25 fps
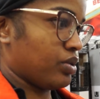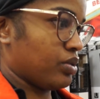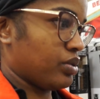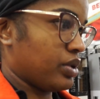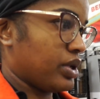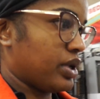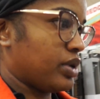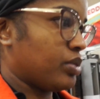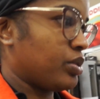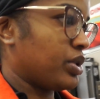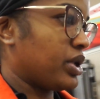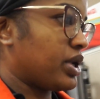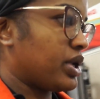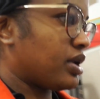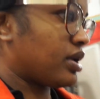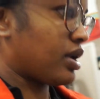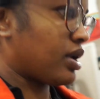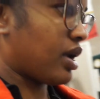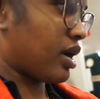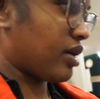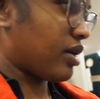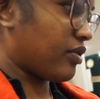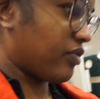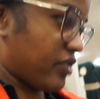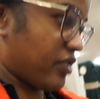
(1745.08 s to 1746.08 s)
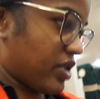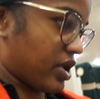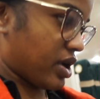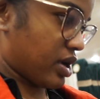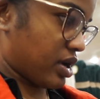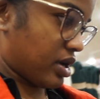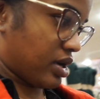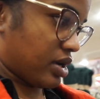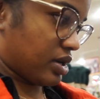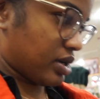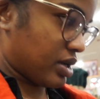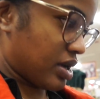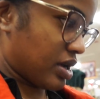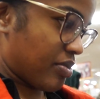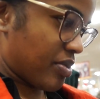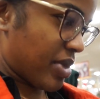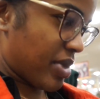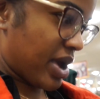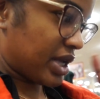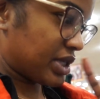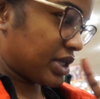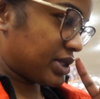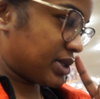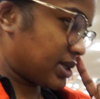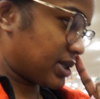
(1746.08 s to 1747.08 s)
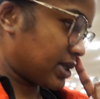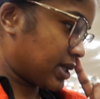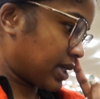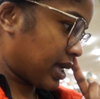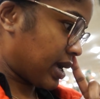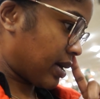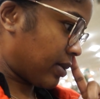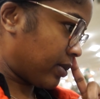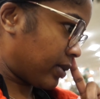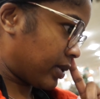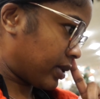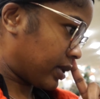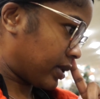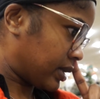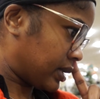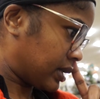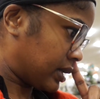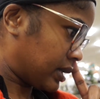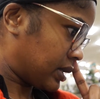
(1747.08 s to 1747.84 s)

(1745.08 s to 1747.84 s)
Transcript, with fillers: and we cannot find a match to that one.